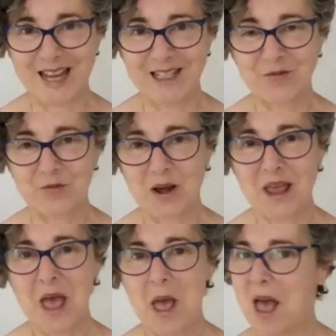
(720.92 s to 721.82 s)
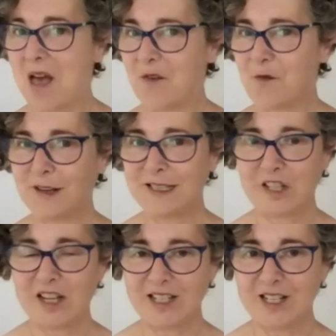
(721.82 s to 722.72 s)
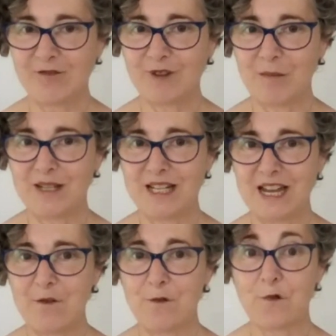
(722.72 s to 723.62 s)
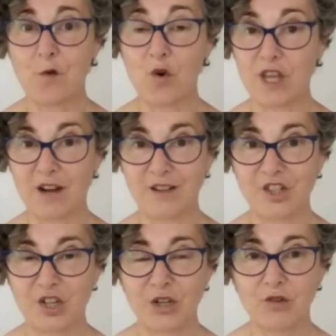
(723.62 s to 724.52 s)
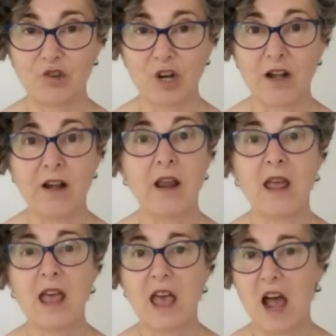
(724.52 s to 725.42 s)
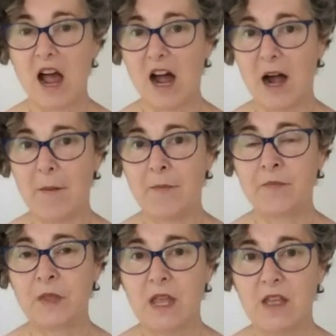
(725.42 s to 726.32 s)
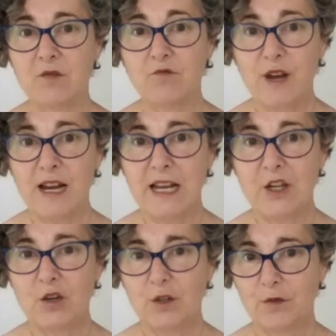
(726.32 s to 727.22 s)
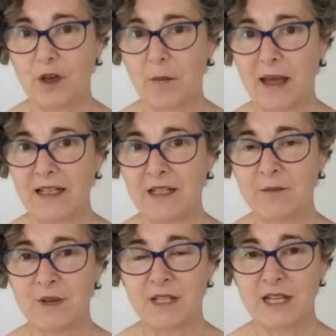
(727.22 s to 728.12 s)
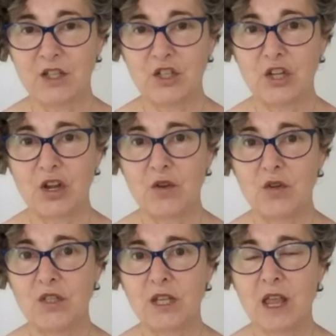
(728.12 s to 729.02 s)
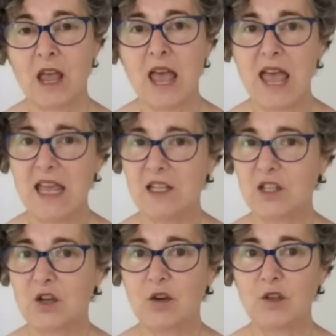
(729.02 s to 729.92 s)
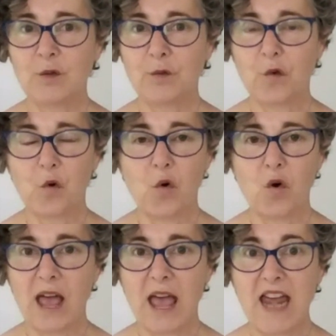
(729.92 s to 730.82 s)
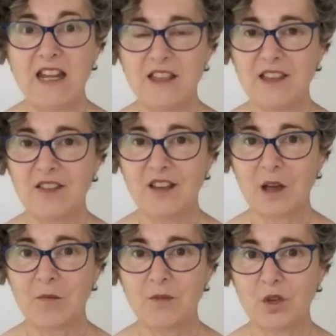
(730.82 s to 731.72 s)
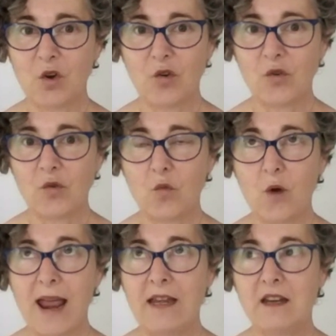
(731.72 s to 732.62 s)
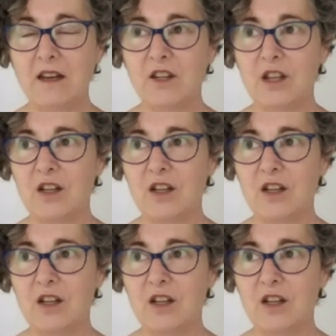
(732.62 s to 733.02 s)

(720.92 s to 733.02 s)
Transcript: the next one. Fantastic remedy for young children. It's really good for abandonment issues. It's good for anything that comes on when